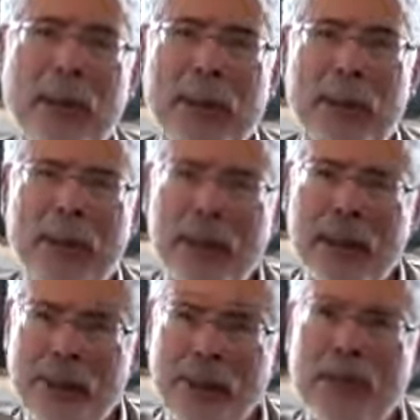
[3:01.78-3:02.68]
back,
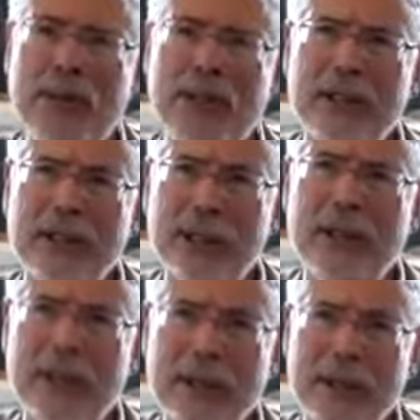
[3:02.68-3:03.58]
you've set a set of
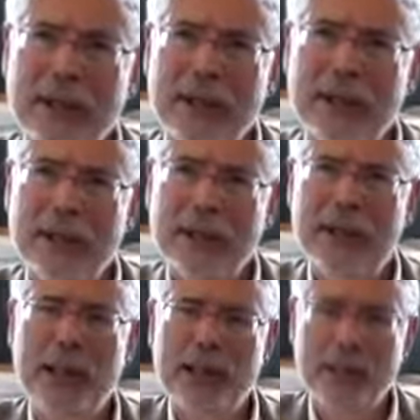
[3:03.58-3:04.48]
expectations
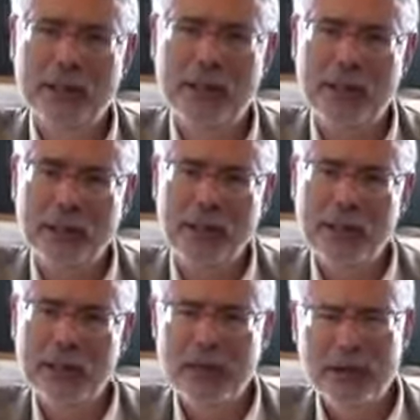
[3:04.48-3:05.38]
based on some
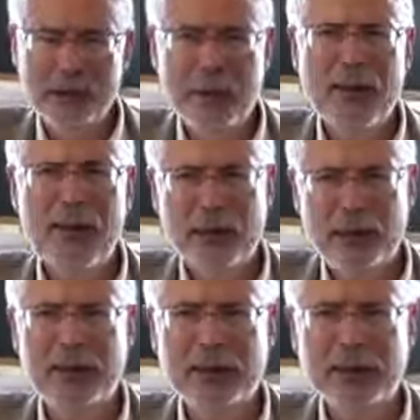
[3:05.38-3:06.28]
hypotheses or maybe some
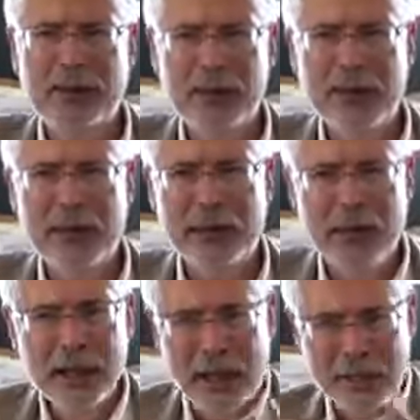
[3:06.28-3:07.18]
earlier data,
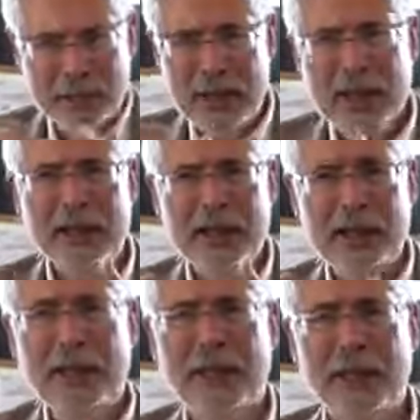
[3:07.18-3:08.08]
and you now get
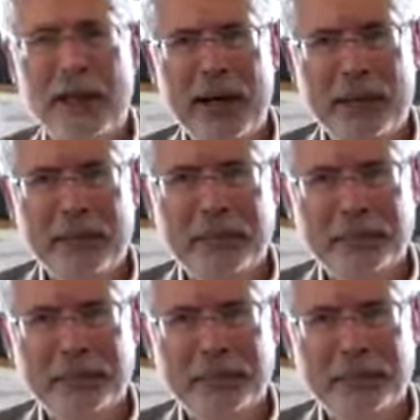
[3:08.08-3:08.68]
to compare